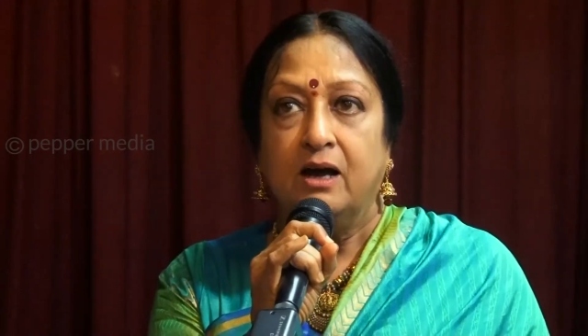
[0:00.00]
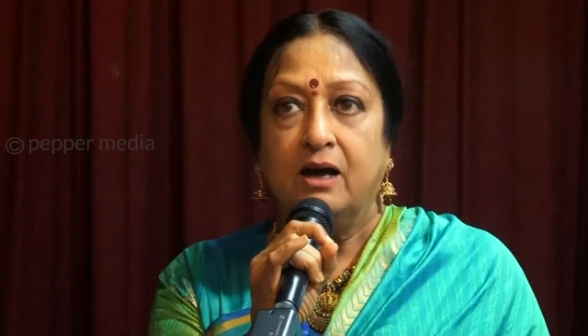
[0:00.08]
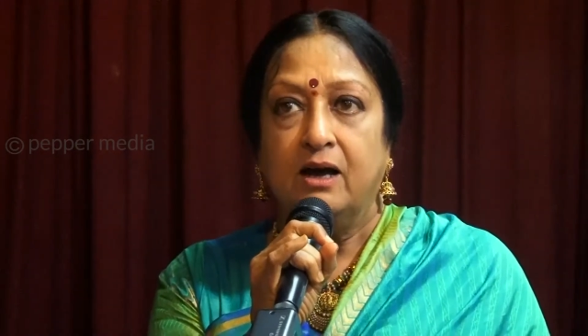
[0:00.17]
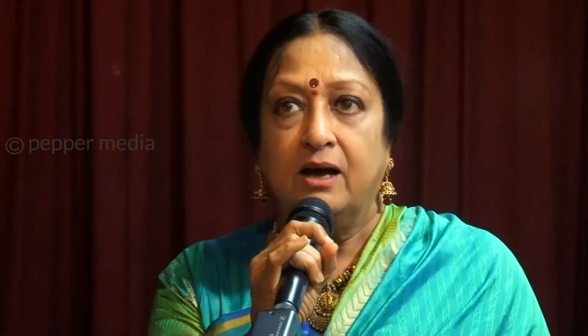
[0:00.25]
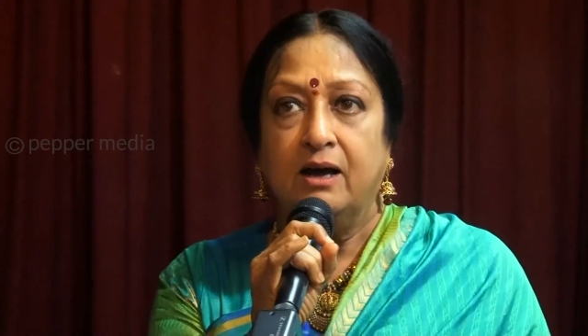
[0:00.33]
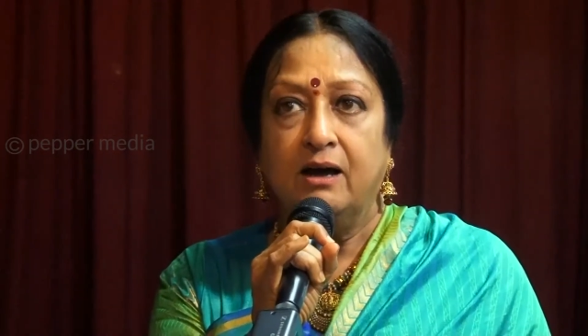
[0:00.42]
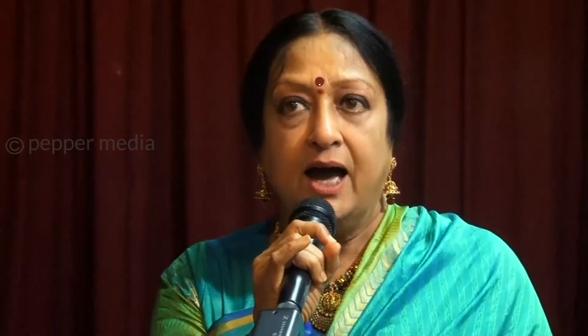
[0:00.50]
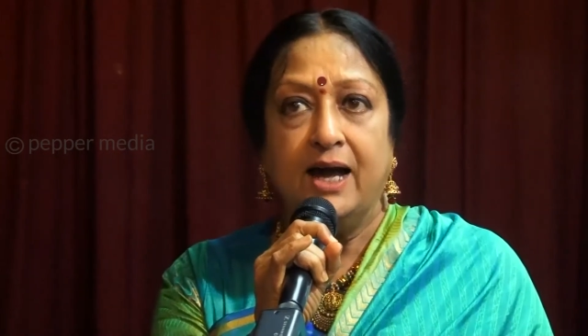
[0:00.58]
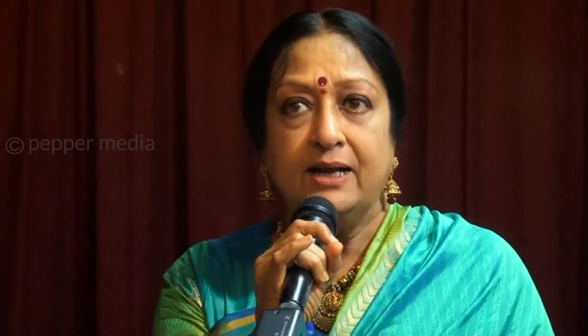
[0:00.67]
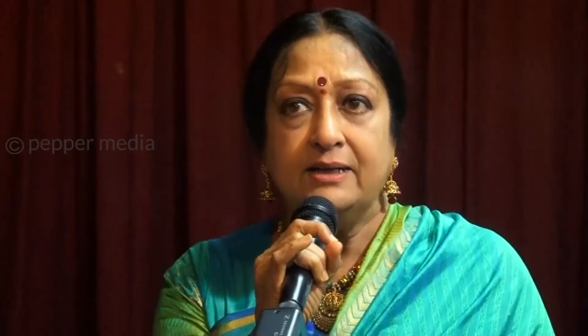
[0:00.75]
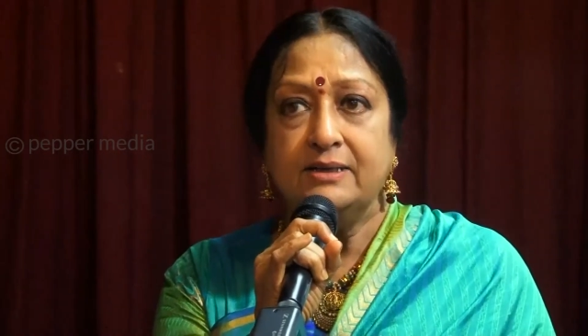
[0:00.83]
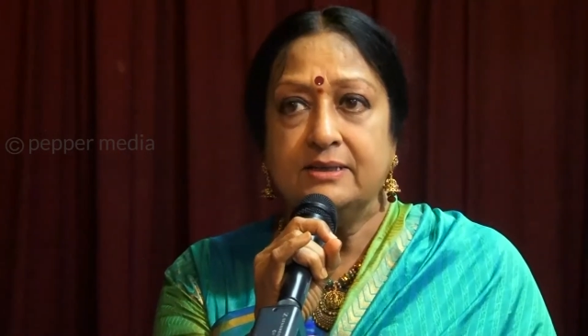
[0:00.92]

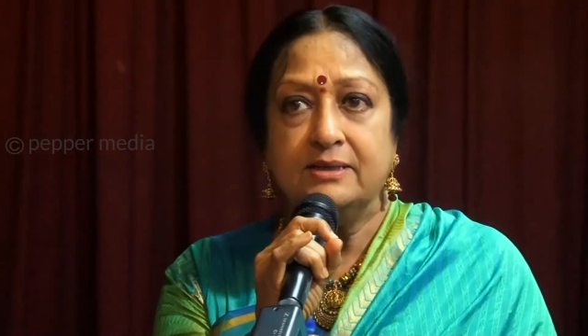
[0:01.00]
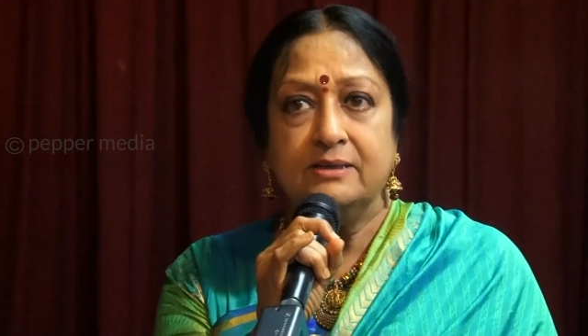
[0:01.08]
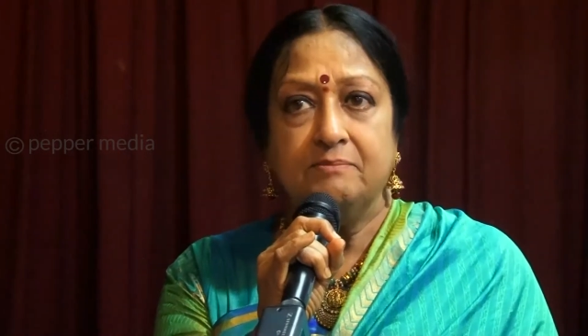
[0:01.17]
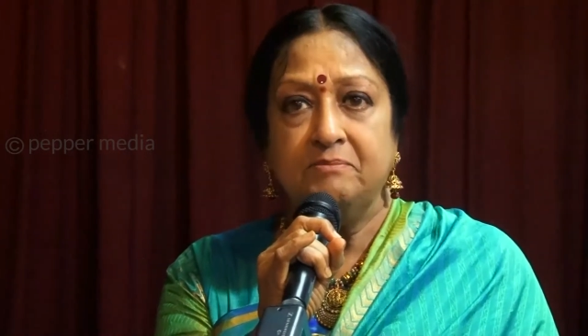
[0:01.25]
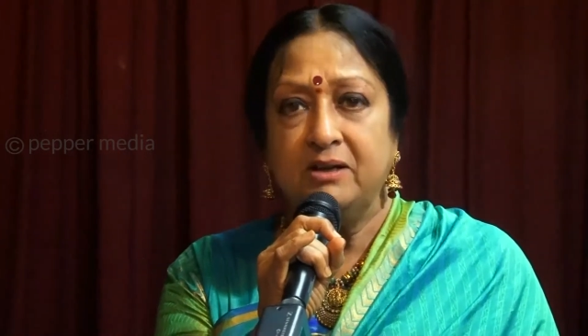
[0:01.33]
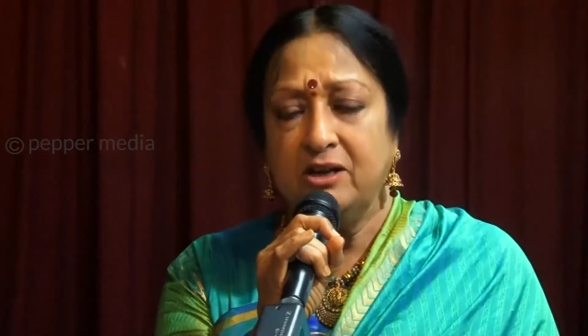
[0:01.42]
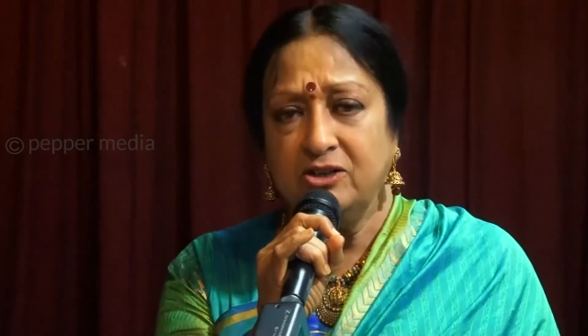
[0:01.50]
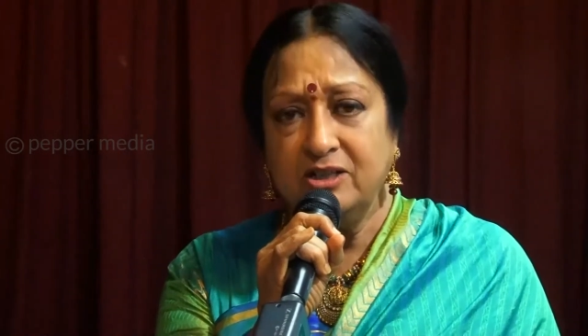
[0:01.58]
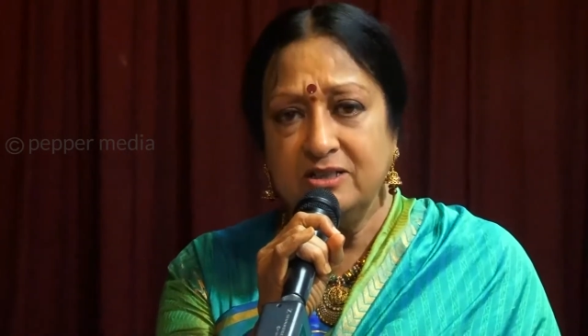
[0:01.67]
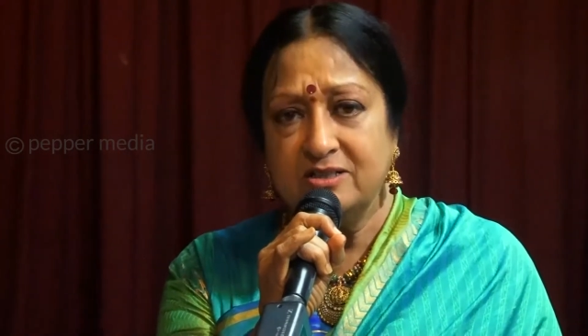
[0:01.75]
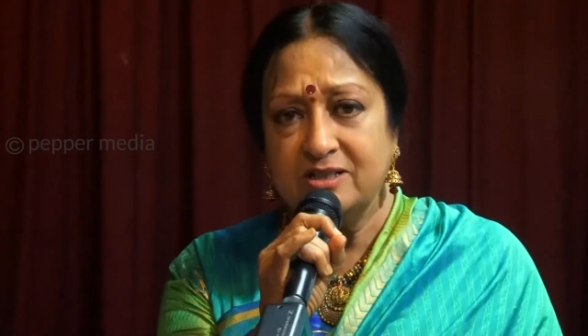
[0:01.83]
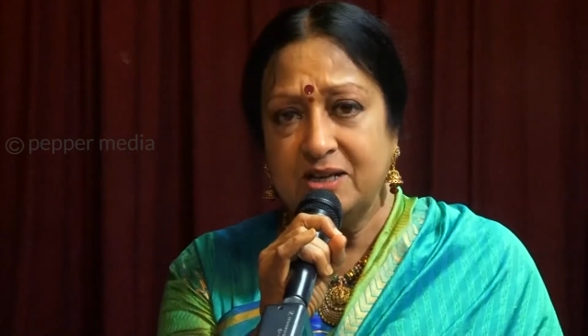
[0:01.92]
And
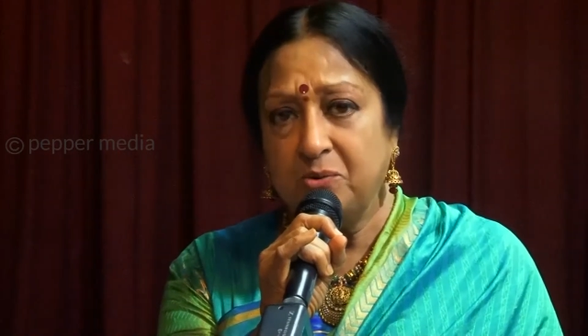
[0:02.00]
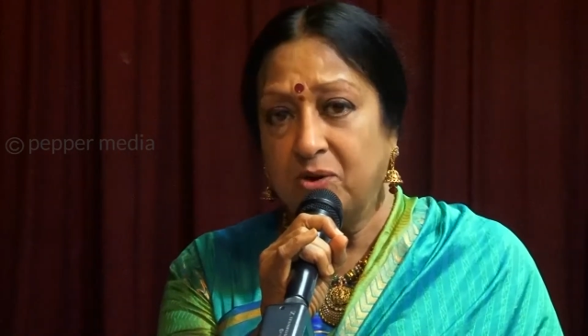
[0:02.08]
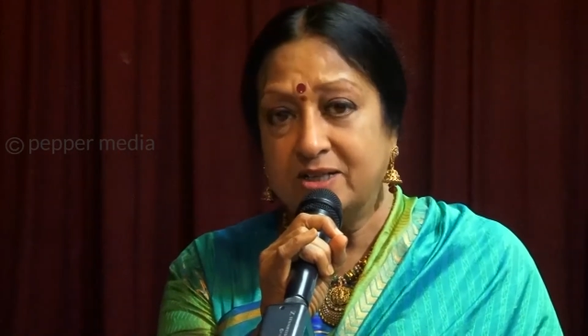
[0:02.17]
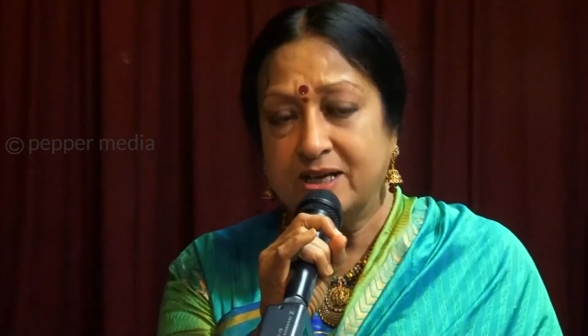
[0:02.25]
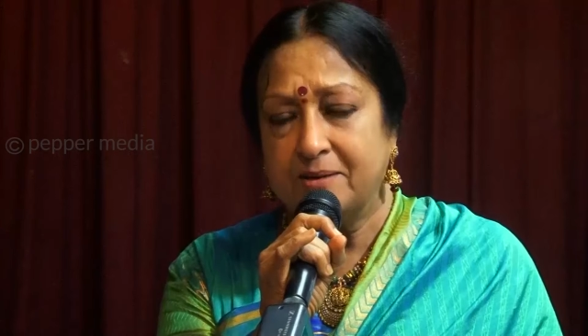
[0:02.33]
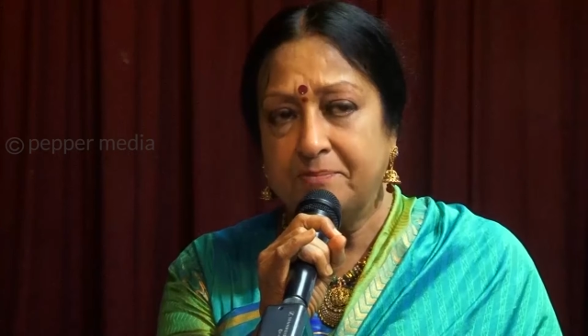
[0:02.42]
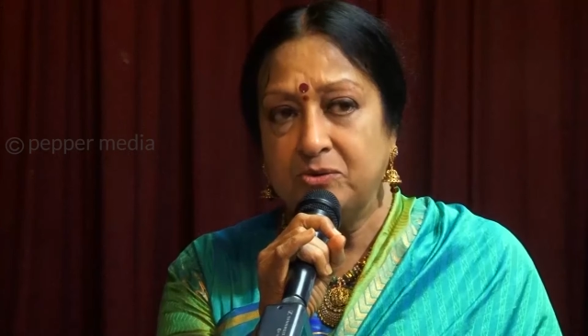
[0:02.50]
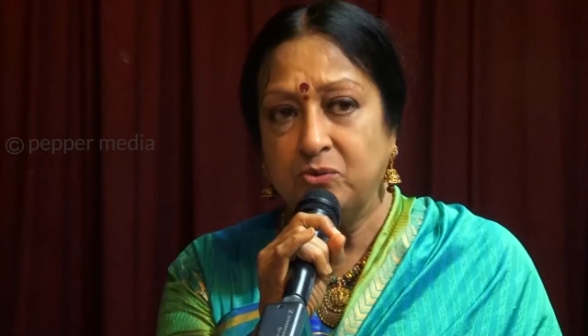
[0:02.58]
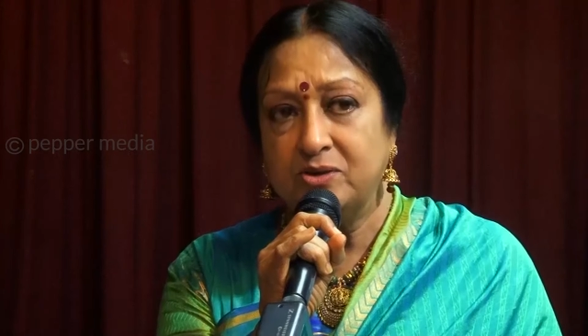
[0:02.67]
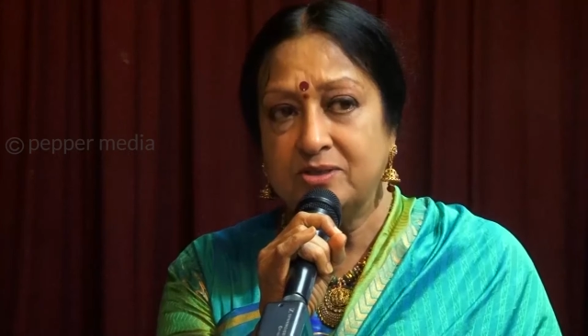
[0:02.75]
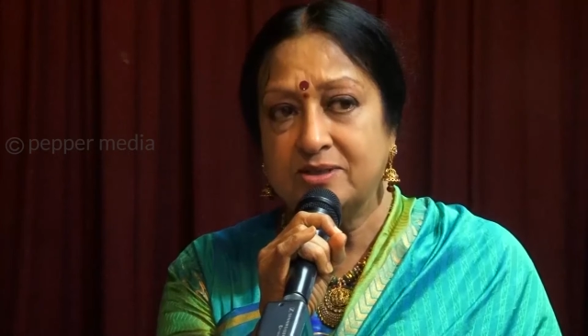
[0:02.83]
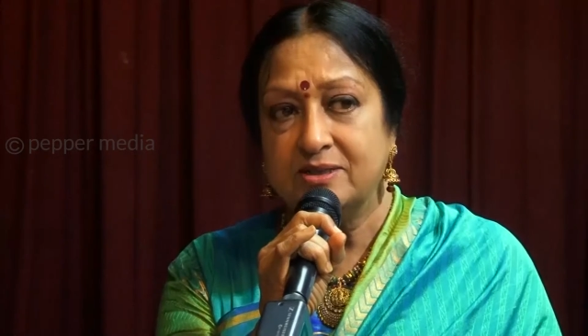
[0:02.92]
miraculously what happened
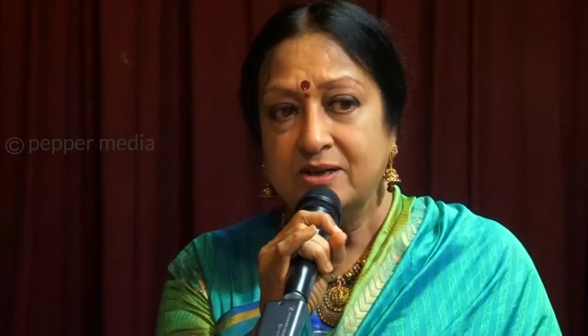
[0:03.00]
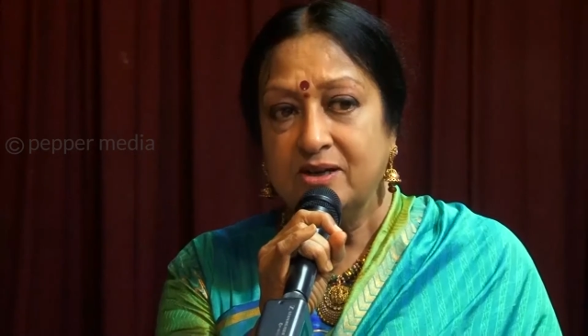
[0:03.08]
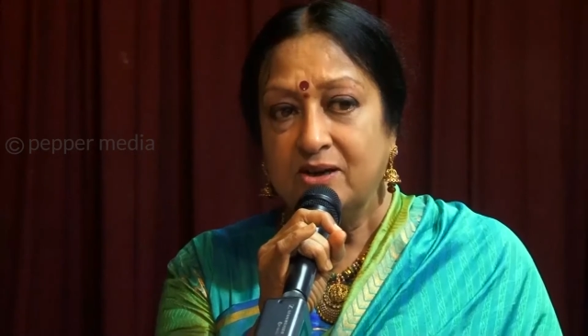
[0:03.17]
was